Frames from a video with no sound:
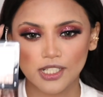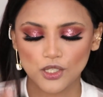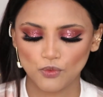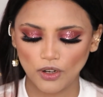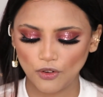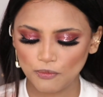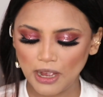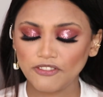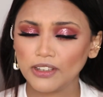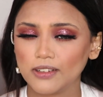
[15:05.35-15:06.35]
This is one
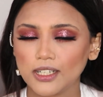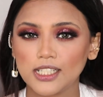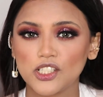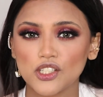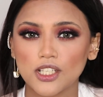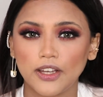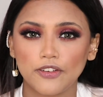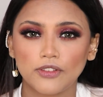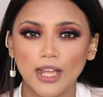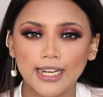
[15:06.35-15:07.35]
of my favorite. It just
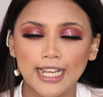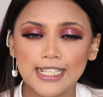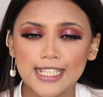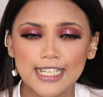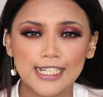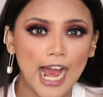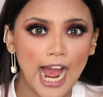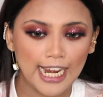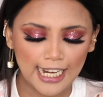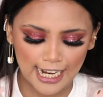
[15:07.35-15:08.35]
gives that instant
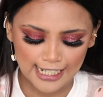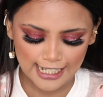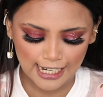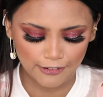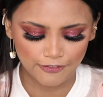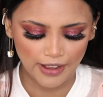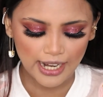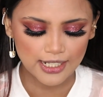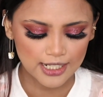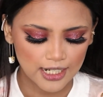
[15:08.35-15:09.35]
highlighting
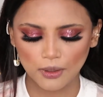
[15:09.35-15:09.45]
effect,